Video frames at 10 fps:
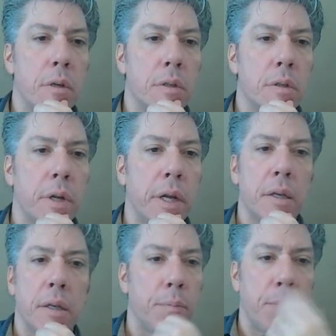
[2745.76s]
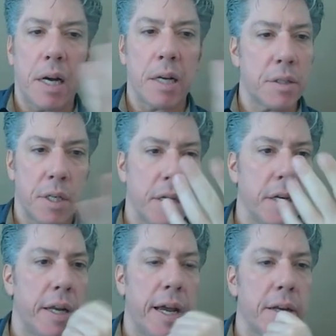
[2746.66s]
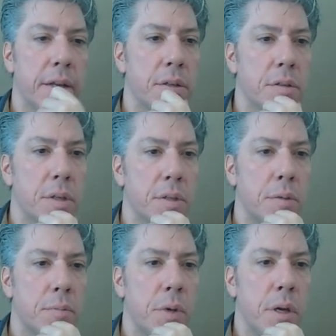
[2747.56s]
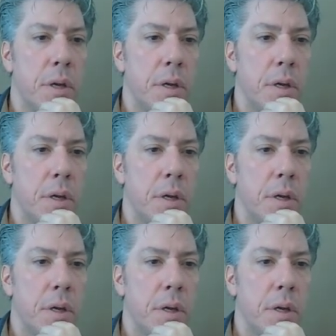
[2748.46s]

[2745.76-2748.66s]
so that I can get boxes in and out of the system.